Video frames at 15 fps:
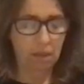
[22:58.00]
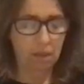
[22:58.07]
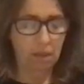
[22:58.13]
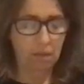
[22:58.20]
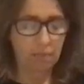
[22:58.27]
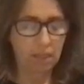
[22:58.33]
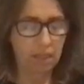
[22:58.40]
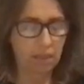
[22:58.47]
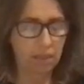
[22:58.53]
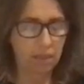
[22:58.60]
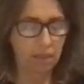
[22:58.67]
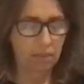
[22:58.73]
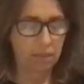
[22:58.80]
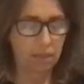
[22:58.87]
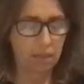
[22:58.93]
many
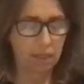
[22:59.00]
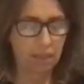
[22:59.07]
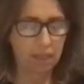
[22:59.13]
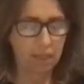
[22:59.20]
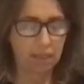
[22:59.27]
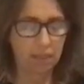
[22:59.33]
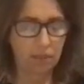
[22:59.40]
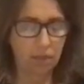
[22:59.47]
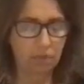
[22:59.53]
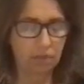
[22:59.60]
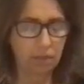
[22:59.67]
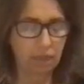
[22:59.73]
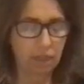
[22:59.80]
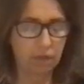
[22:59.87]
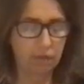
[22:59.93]
times in our day. So I
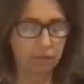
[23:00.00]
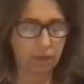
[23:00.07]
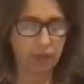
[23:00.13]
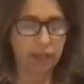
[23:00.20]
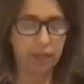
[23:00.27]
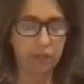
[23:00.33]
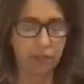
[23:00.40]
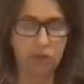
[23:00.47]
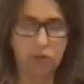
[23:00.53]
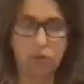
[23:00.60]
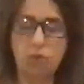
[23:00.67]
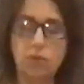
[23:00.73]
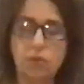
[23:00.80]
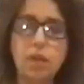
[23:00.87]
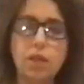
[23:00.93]
really invite you
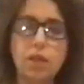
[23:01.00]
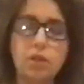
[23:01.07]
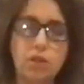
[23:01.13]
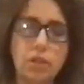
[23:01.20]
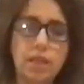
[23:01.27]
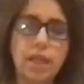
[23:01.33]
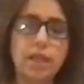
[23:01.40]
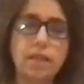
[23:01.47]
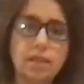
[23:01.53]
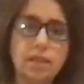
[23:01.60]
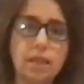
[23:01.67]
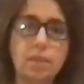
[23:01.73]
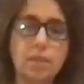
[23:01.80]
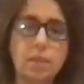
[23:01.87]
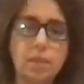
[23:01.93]
to take this up as a